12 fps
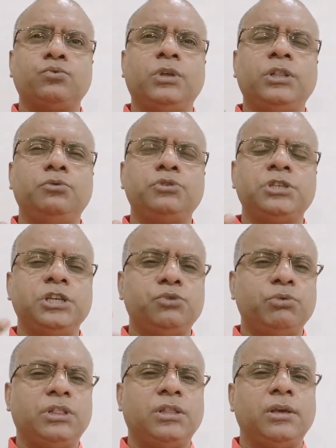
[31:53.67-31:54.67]
when you sit
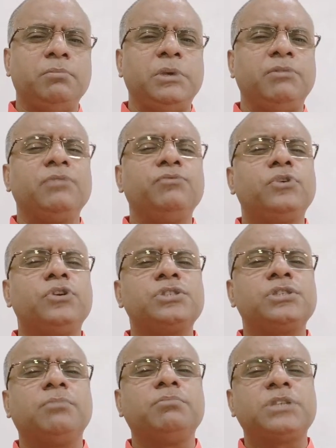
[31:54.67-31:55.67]
with them, even for
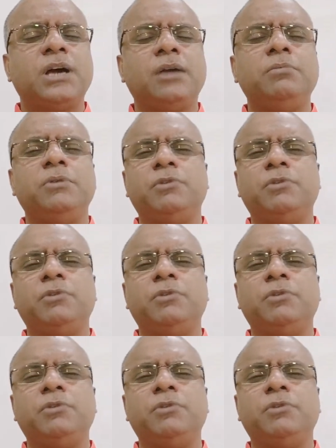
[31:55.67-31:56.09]
some time,